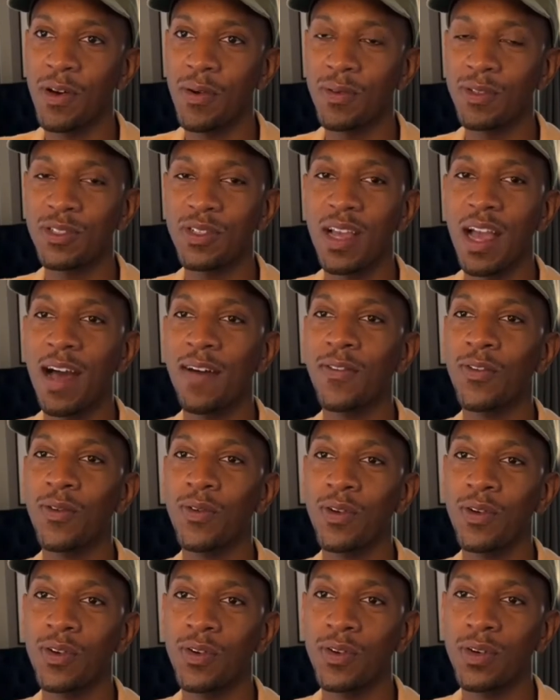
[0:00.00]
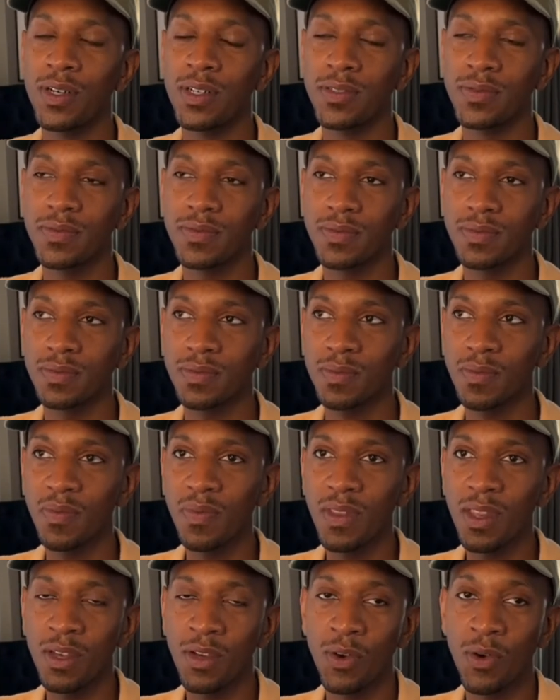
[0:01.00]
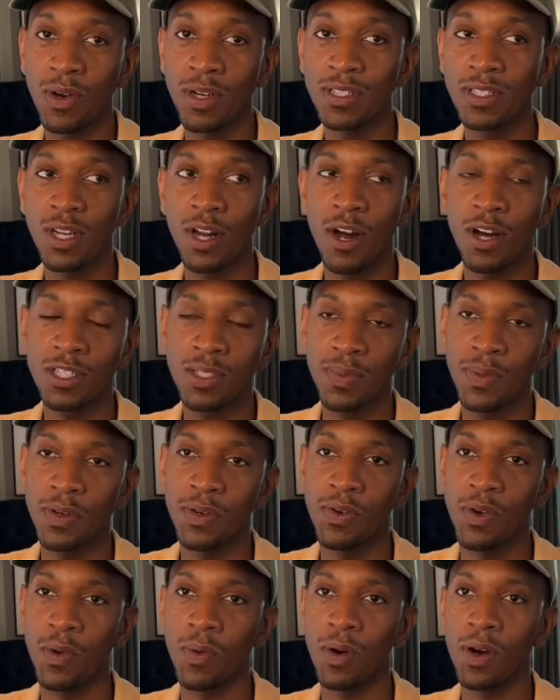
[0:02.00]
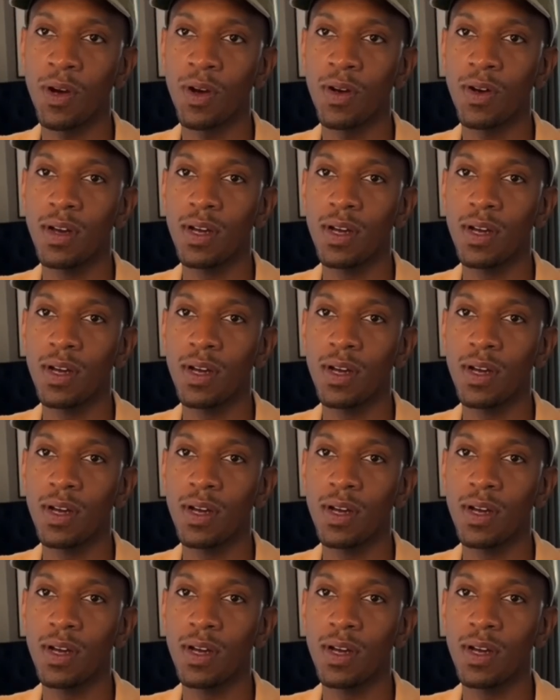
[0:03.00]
what you have going on. Going into the entrepreneur world,